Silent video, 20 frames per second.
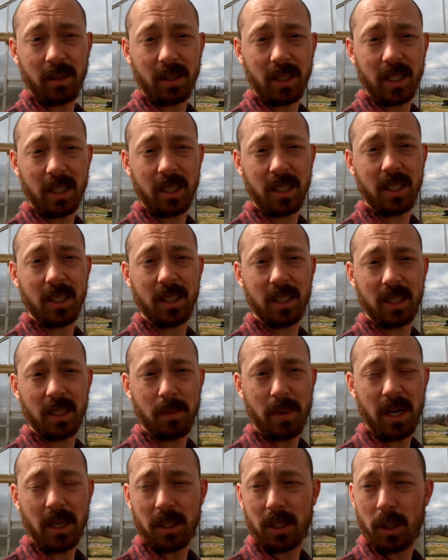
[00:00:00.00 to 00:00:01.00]
area is
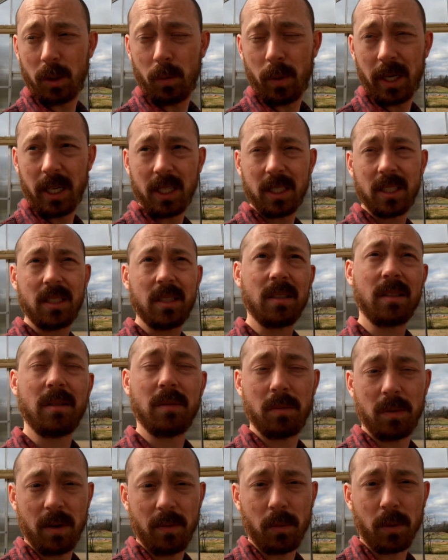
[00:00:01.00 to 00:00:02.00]
about 2 weeks
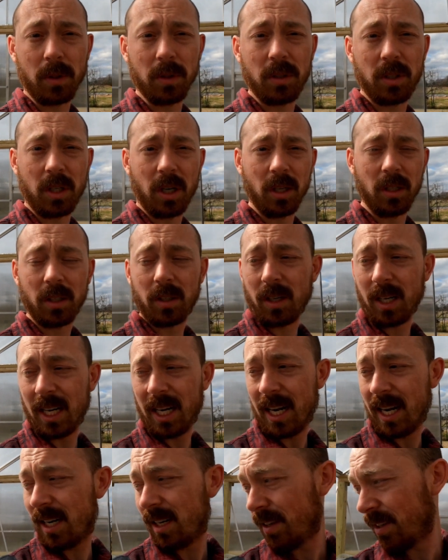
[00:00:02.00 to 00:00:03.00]
if we're going to start in the
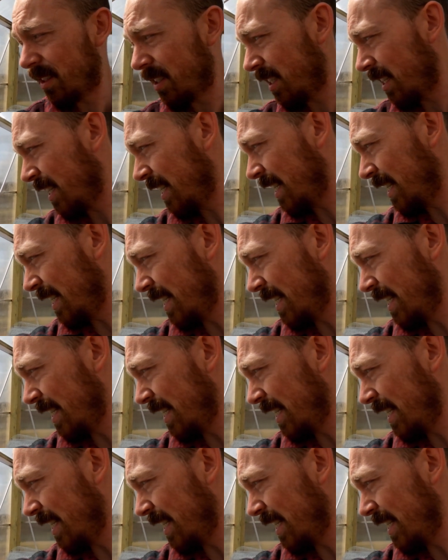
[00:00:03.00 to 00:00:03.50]
greenhouse.